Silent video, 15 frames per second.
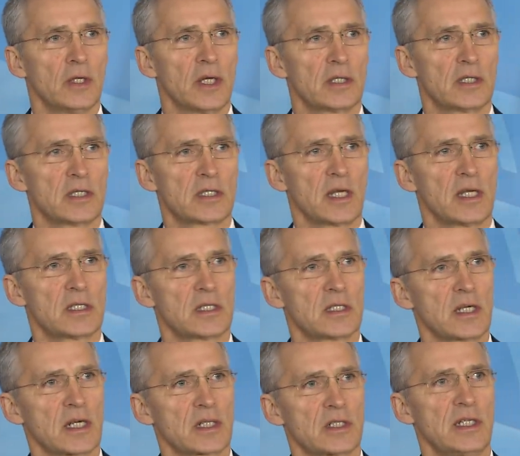United States
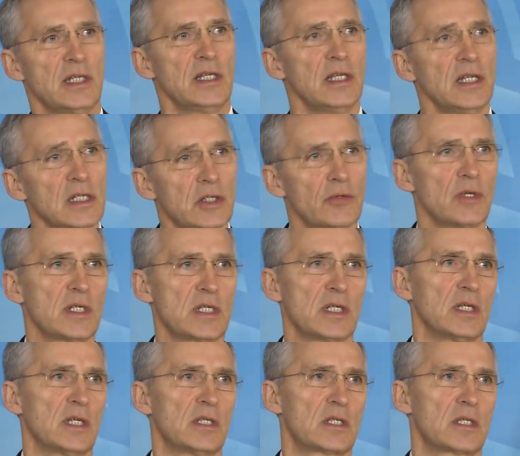is actually
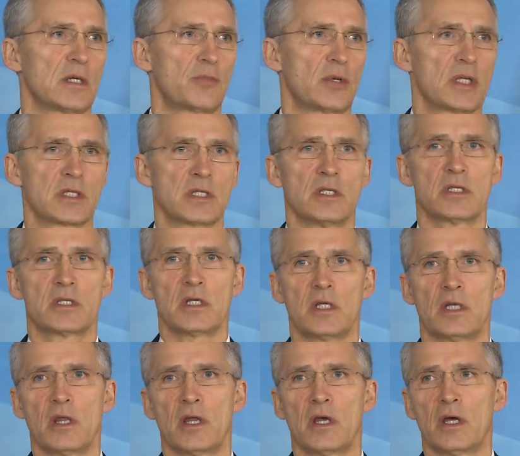increasing its presence
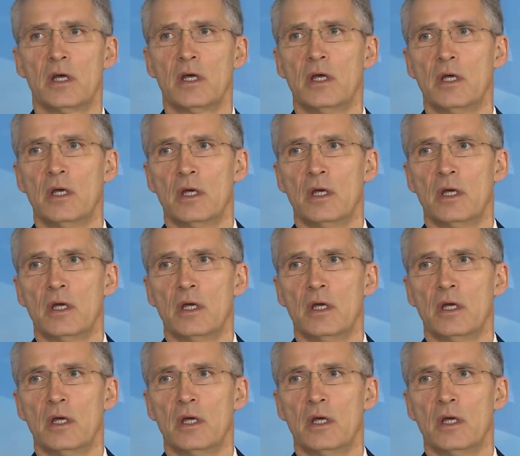in the